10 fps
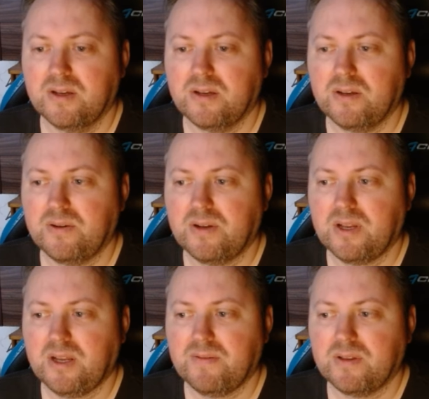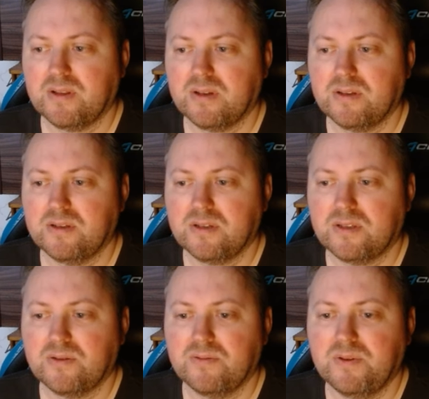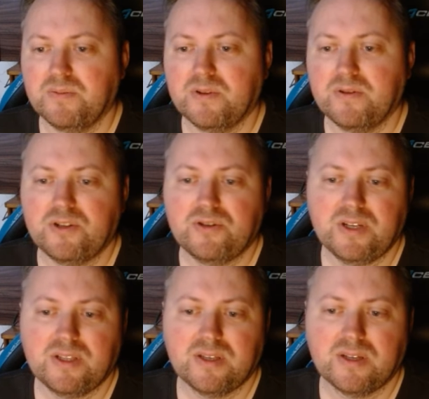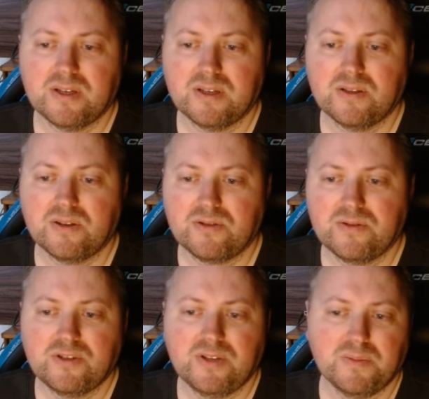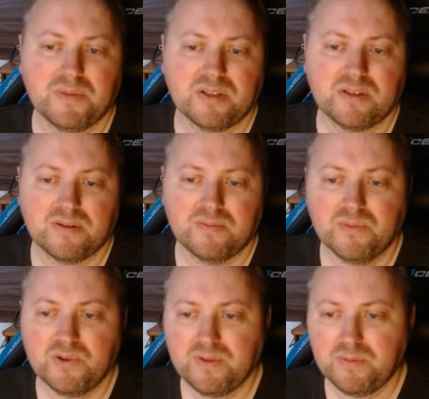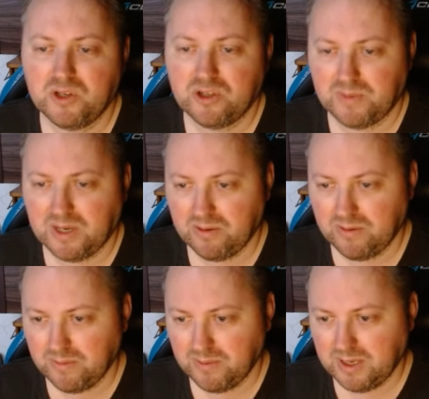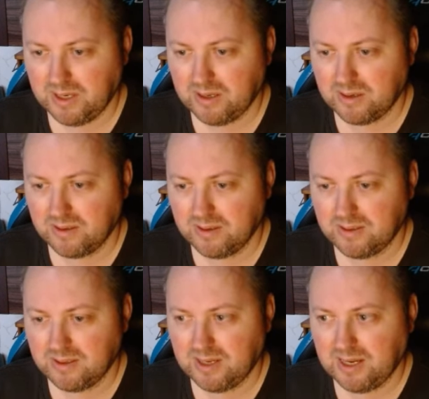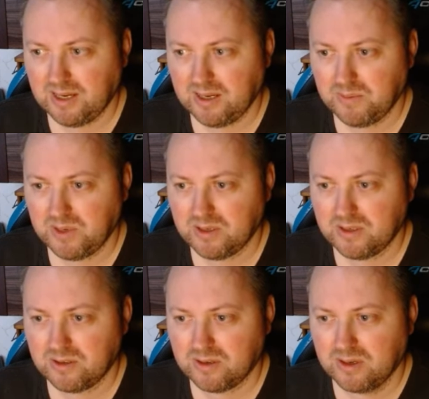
you can even just retreat, not retreat, but move the bishop out of the way. Yeah, this is hanging, but it's